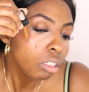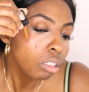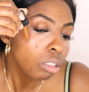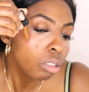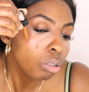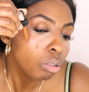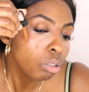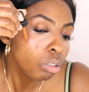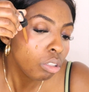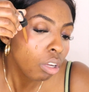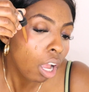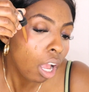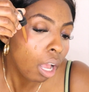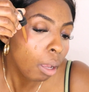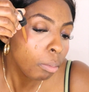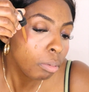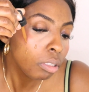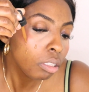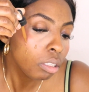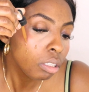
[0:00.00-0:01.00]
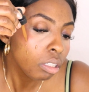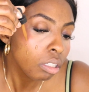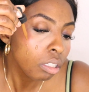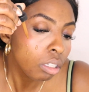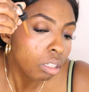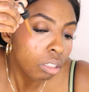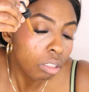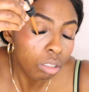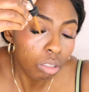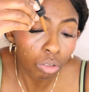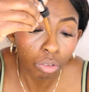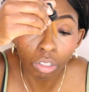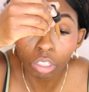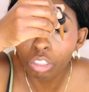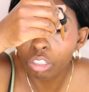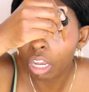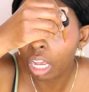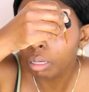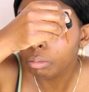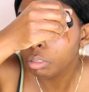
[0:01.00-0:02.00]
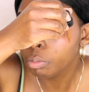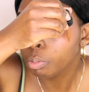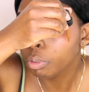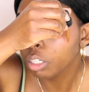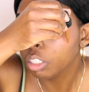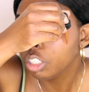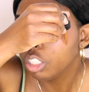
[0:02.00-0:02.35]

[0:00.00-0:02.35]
two drops, three drops per